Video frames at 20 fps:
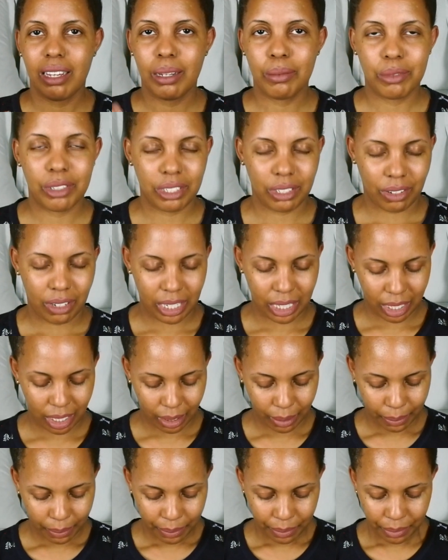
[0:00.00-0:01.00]
I'm just
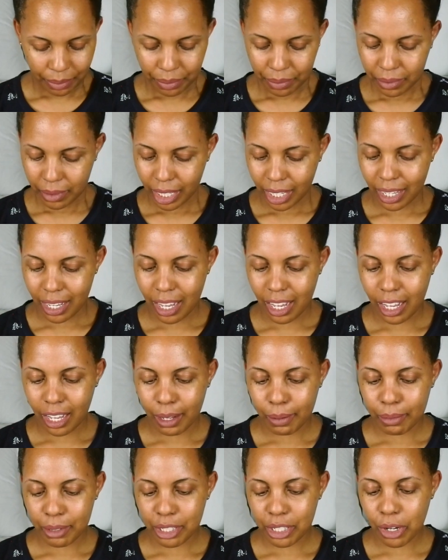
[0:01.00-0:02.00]
crazy.
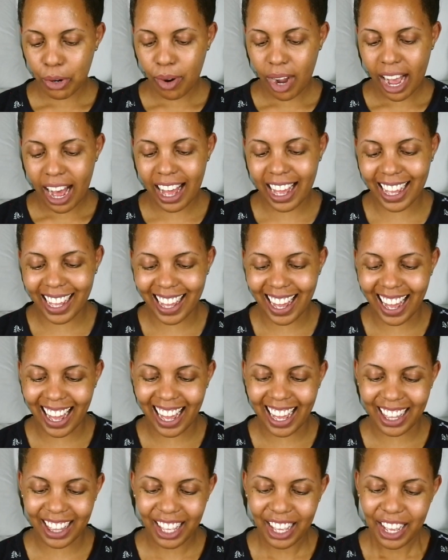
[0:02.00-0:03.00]
So I
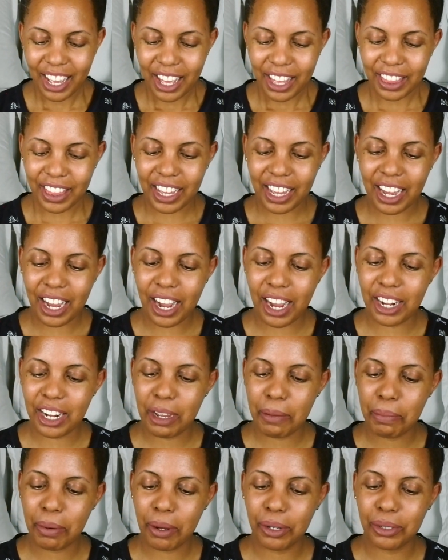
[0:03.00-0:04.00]
got the
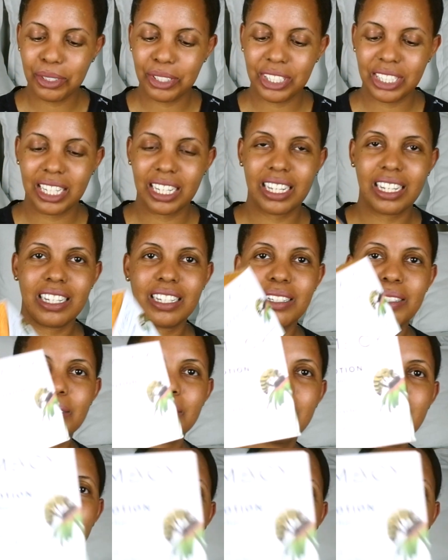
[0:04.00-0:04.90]
Honey Potion.